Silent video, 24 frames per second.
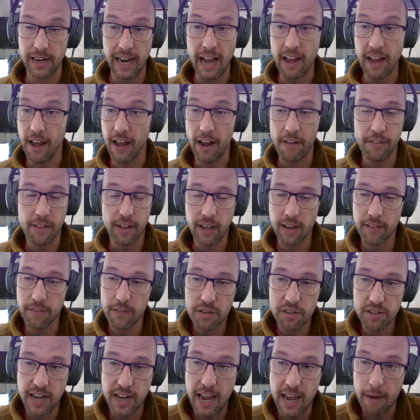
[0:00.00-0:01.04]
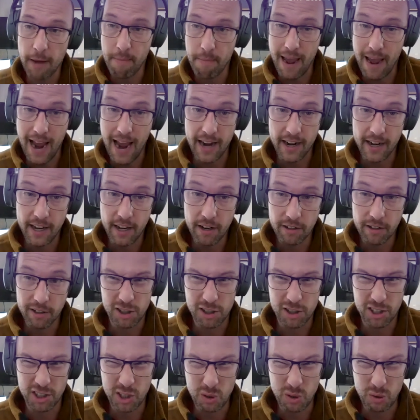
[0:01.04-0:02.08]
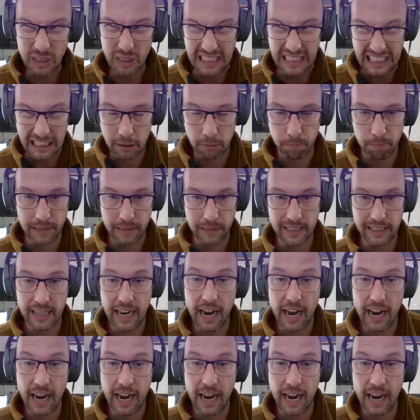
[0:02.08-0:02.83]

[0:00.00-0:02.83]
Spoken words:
I think if you stand pat here or just do a little bit,